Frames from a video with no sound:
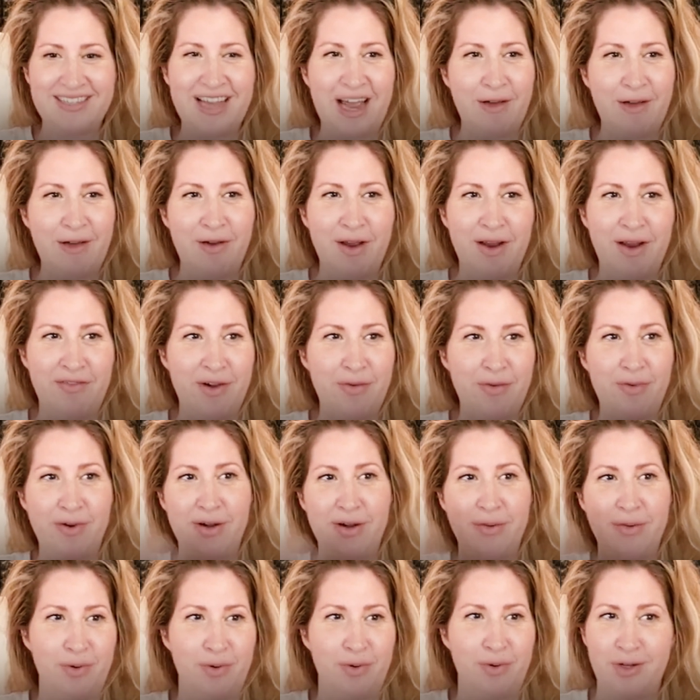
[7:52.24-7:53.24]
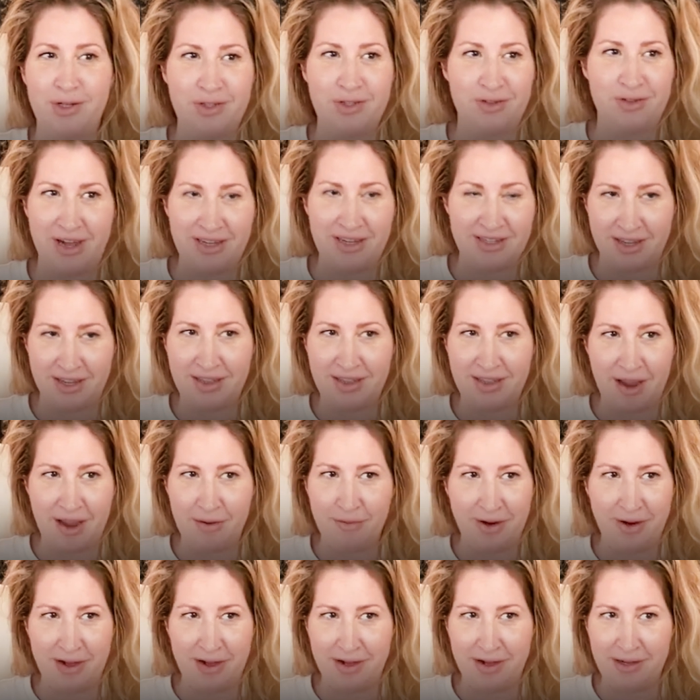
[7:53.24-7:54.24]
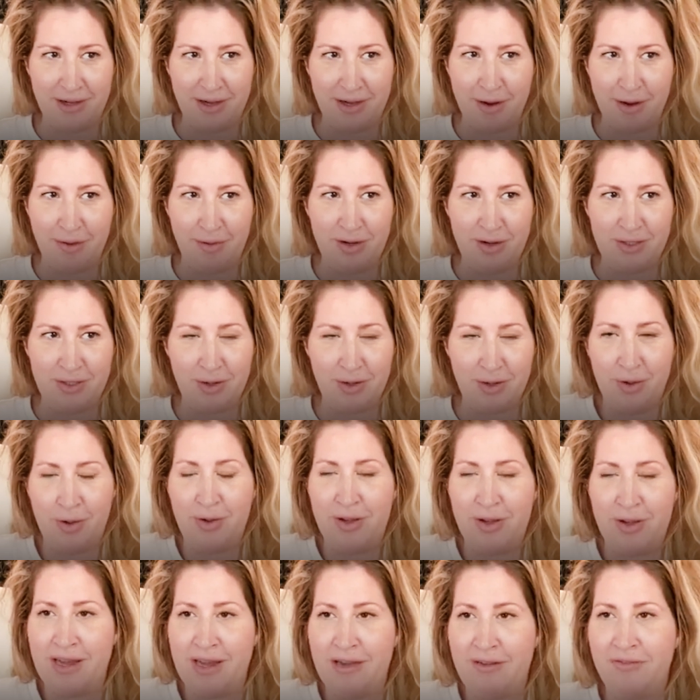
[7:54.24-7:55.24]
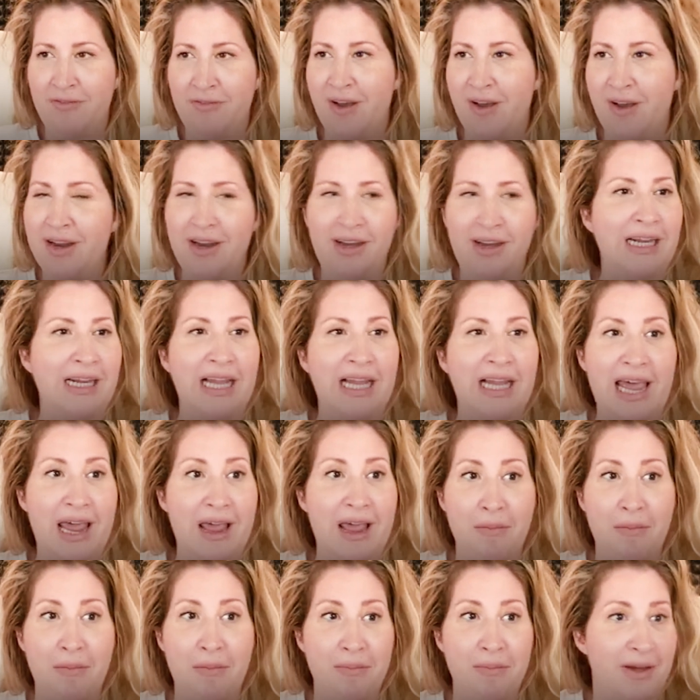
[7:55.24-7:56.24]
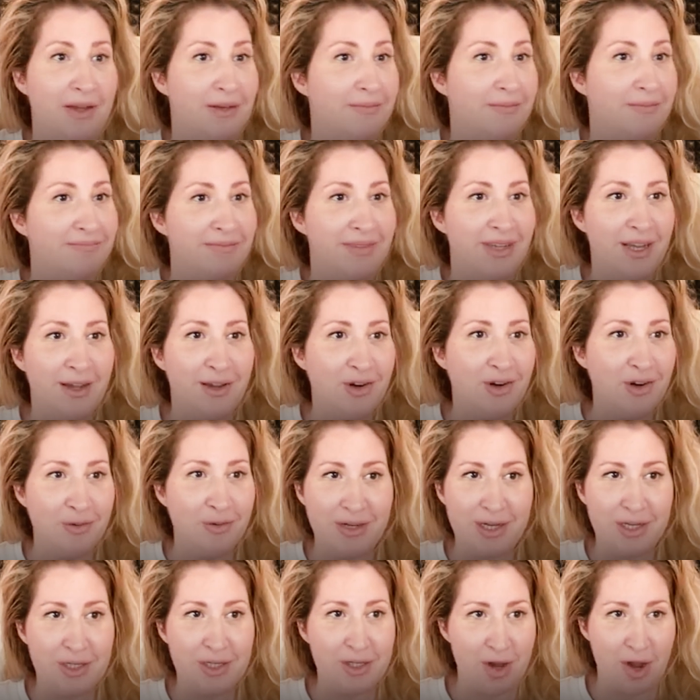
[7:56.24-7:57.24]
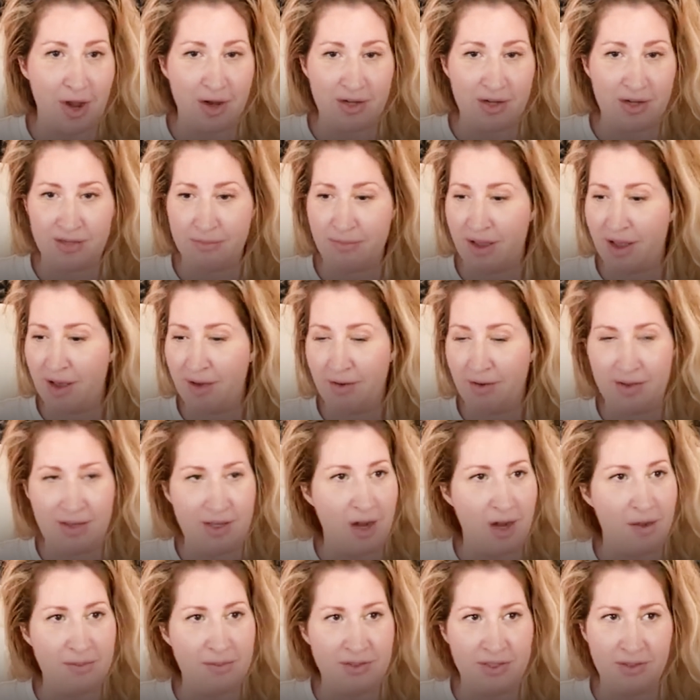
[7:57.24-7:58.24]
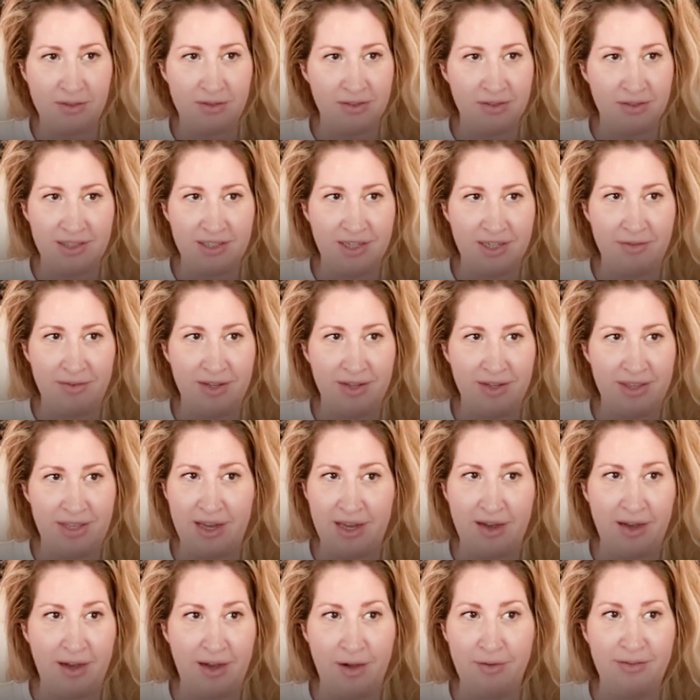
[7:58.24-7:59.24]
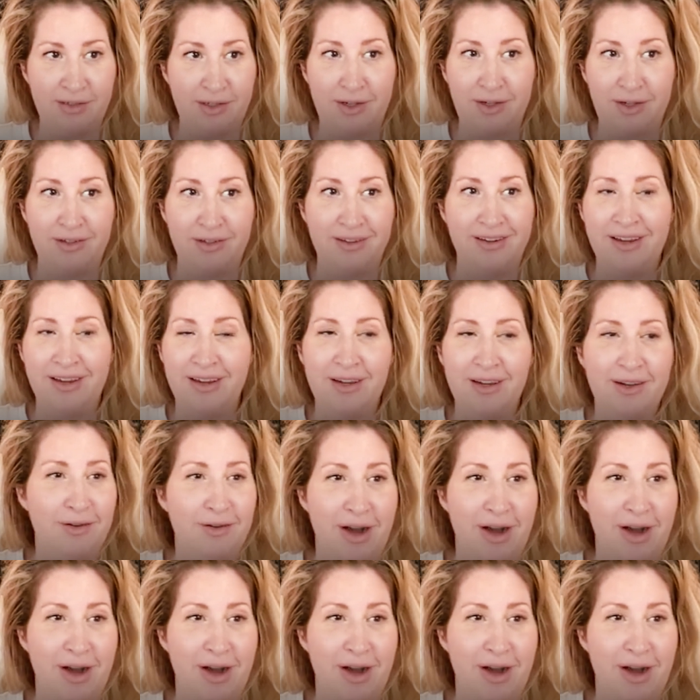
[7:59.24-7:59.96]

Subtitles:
is how everyone portrays it that way. It's all like fun and glam, but nobody talks about the obstacles and everything, and